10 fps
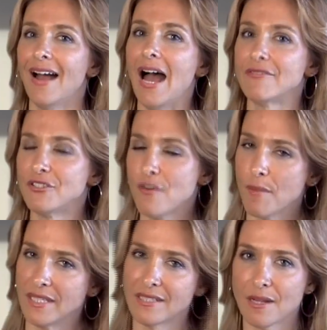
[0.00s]
After we
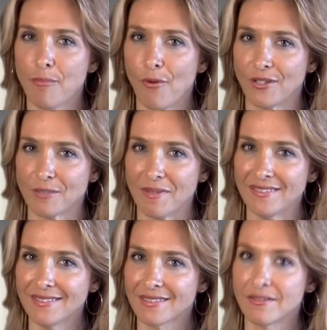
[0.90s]
made an
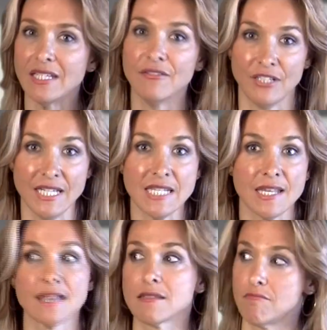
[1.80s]
appointment, if he
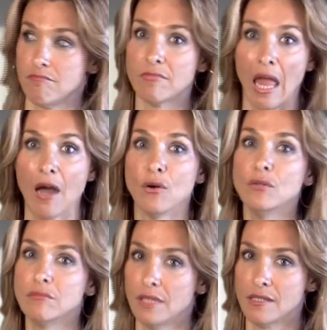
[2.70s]
says,
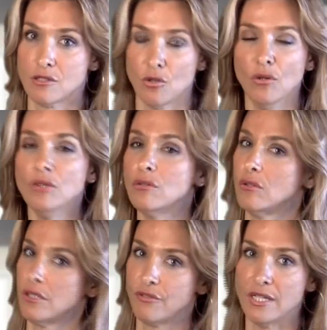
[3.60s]
now, let's talk,
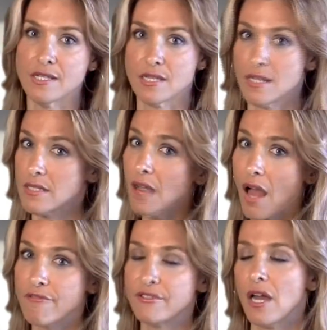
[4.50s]
or if he says in
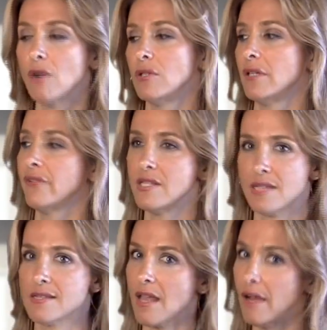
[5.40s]
half an hour, if he
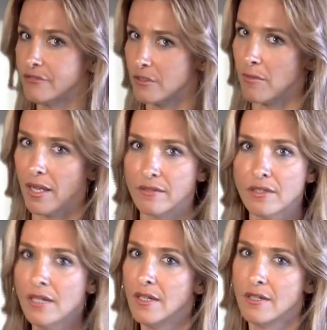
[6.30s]
says after
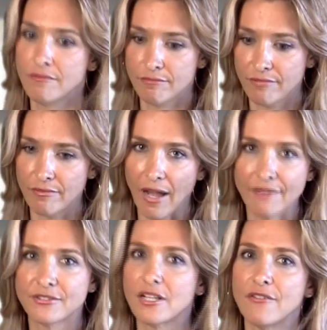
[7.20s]

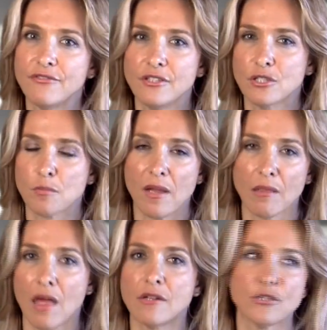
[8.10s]
I finish my
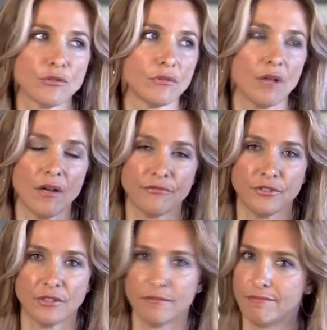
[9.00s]
lunch, or
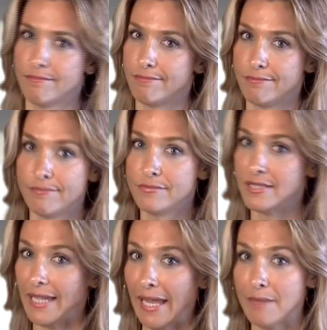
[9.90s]
after
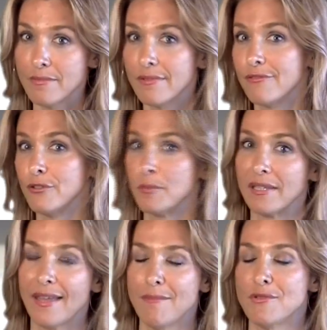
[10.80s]
the
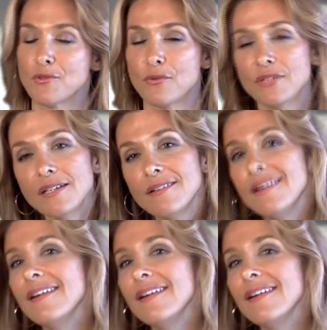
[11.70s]
football game is over,